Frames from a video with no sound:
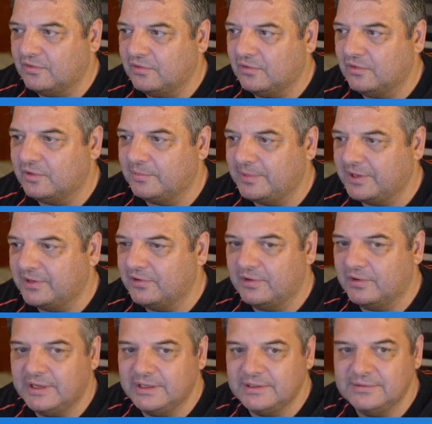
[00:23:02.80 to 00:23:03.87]
order
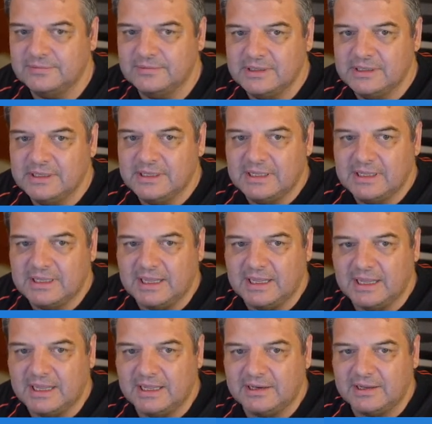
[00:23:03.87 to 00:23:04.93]
Bitcoin,
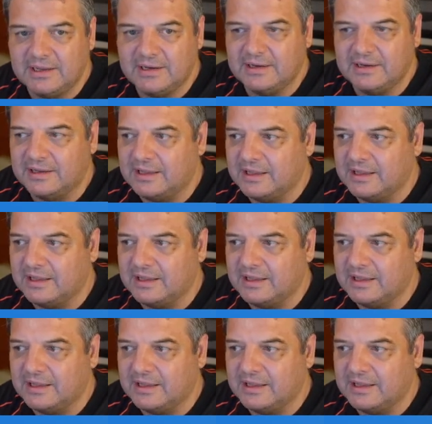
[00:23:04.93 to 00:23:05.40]
and then